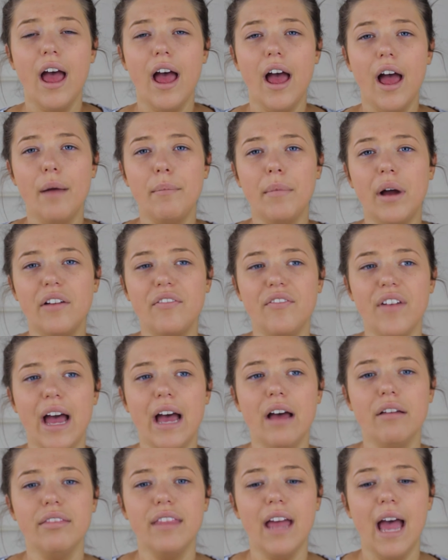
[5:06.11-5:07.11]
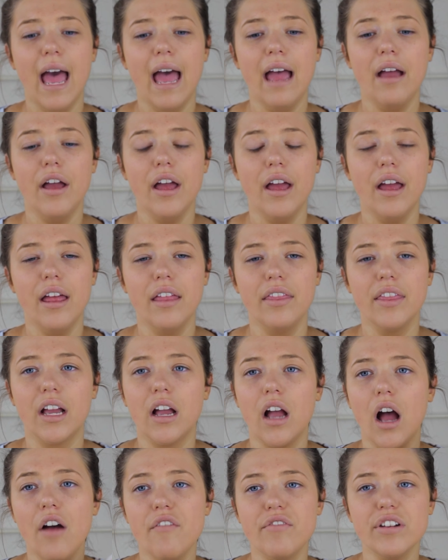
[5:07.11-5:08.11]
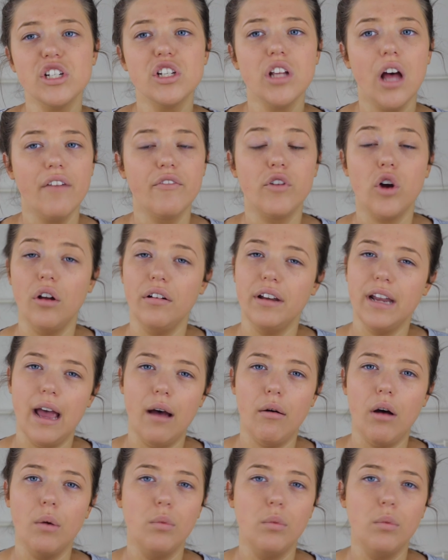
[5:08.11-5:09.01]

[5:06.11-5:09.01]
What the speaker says: I found that the coverage that I've got now,